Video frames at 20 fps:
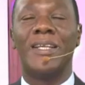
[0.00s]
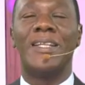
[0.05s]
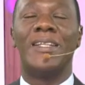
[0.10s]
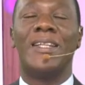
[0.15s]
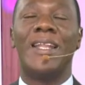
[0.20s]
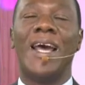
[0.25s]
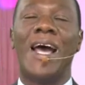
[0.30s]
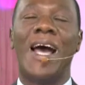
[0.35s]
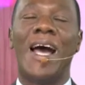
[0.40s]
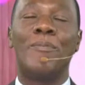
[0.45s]

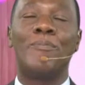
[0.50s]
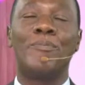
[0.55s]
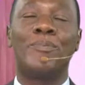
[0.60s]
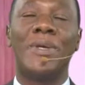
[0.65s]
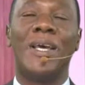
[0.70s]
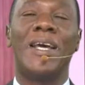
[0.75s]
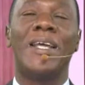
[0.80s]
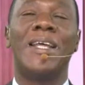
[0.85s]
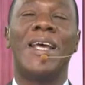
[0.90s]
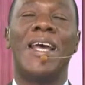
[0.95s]
There
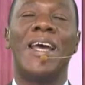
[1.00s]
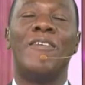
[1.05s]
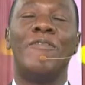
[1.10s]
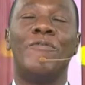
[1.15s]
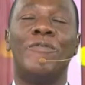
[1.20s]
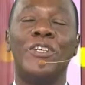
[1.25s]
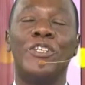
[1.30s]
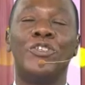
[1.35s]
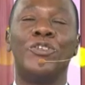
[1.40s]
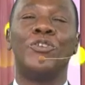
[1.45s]
appeared a
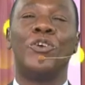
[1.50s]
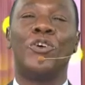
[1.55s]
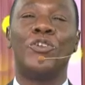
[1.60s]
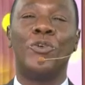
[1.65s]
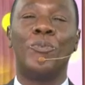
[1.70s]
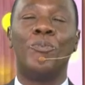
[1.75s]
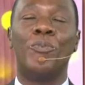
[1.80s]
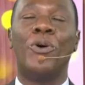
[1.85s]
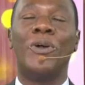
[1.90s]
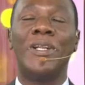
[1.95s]
vision
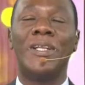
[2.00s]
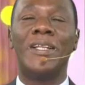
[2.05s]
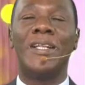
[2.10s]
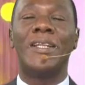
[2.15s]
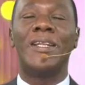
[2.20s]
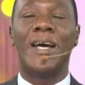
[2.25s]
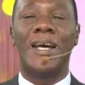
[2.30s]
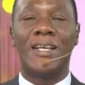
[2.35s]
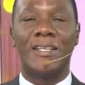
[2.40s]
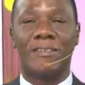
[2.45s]
unto Paul in the
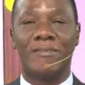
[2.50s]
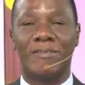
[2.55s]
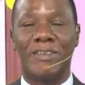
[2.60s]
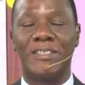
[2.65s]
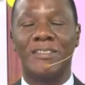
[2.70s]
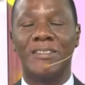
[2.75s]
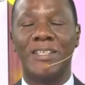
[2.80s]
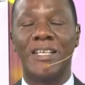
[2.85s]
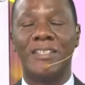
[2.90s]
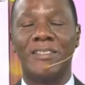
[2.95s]
night.
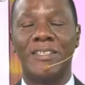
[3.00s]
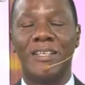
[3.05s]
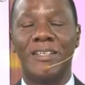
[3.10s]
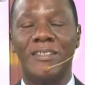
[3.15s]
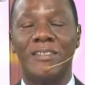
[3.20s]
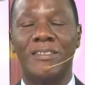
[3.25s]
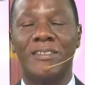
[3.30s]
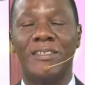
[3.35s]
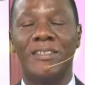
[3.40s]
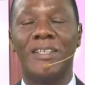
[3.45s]
Verse 9
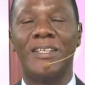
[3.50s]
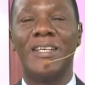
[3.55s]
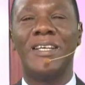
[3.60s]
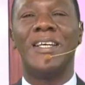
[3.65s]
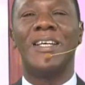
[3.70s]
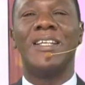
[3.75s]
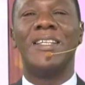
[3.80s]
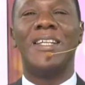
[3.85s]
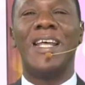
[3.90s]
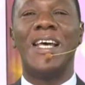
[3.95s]
says,
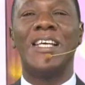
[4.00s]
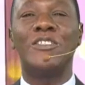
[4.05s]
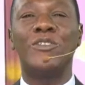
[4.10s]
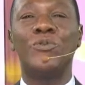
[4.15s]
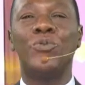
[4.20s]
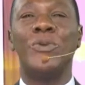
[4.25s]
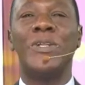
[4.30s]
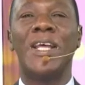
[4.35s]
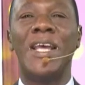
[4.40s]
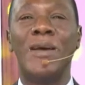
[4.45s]
There
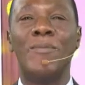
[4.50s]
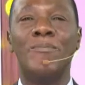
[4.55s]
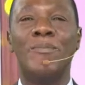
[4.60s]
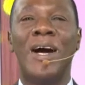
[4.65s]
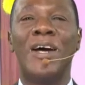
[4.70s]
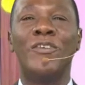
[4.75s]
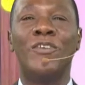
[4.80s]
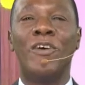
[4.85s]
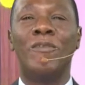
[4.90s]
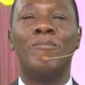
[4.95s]
stood a
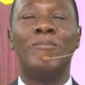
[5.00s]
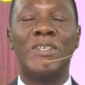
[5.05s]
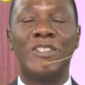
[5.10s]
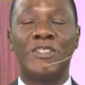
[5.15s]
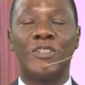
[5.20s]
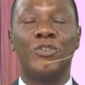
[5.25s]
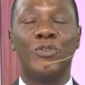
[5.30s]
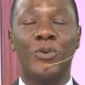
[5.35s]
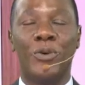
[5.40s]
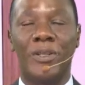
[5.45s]
man of
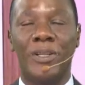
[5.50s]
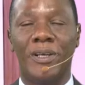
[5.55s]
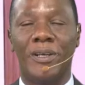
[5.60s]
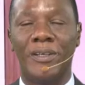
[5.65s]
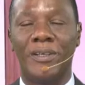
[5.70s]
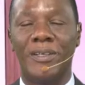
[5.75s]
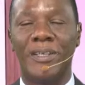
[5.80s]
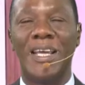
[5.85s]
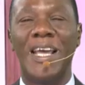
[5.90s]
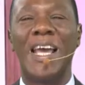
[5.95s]
Macedonia
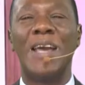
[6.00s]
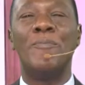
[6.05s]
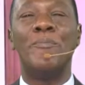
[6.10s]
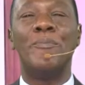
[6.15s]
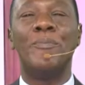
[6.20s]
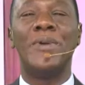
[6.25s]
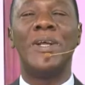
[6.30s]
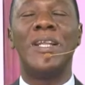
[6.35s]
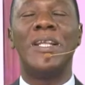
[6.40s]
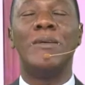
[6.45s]

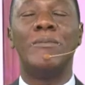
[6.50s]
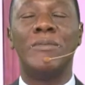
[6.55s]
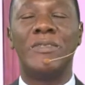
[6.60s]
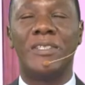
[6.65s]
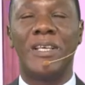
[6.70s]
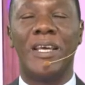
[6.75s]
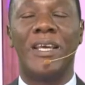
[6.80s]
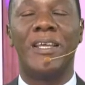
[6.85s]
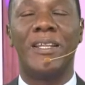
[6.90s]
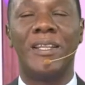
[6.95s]
and prayed him,
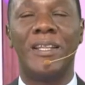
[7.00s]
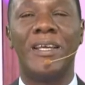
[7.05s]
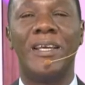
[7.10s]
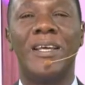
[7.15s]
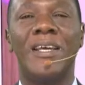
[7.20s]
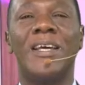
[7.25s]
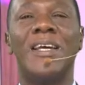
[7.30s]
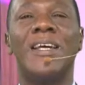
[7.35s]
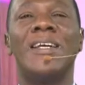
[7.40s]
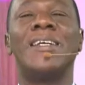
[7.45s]
saying,
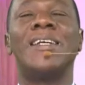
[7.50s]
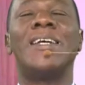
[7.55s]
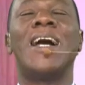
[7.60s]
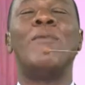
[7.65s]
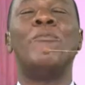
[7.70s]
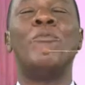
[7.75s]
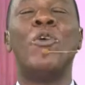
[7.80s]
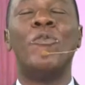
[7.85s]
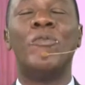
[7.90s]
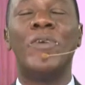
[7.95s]

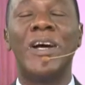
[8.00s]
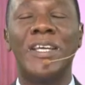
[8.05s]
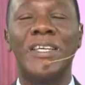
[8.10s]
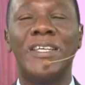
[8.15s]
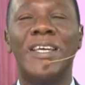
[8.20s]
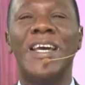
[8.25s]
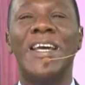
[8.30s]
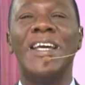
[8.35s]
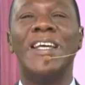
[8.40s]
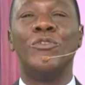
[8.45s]
Come over
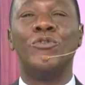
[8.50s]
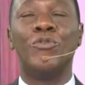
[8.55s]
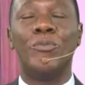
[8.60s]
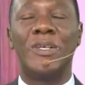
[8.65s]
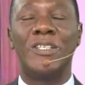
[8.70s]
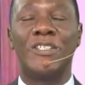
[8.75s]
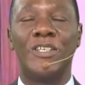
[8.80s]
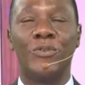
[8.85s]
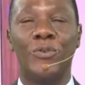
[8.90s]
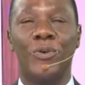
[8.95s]
here into
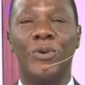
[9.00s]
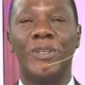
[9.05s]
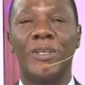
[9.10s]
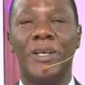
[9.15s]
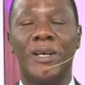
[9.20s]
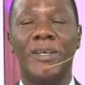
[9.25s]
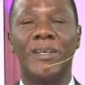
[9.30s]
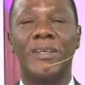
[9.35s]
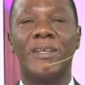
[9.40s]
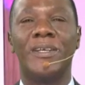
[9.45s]
Macedonia